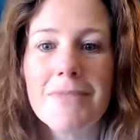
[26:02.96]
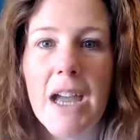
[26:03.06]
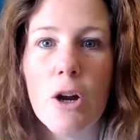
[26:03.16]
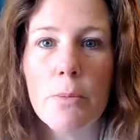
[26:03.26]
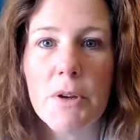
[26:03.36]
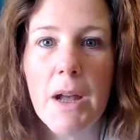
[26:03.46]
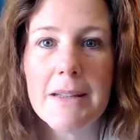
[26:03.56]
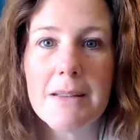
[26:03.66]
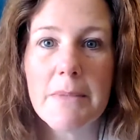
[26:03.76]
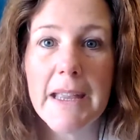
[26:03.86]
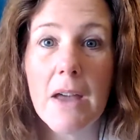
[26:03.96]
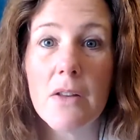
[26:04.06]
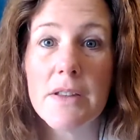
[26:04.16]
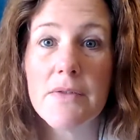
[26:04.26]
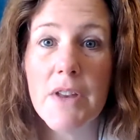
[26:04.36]
I hope you got something out
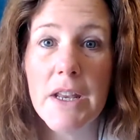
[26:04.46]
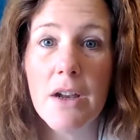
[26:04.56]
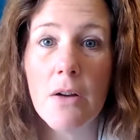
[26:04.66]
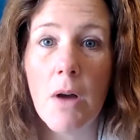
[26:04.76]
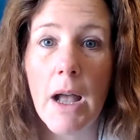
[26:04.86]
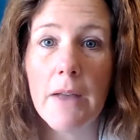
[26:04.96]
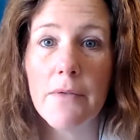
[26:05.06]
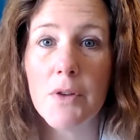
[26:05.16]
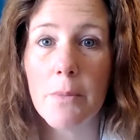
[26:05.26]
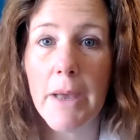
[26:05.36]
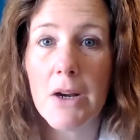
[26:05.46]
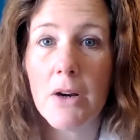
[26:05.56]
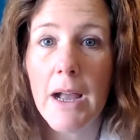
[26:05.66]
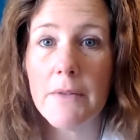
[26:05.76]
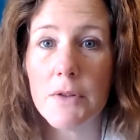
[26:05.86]
of this video. I feel
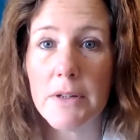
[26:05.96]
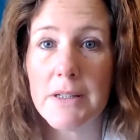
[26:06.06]
better after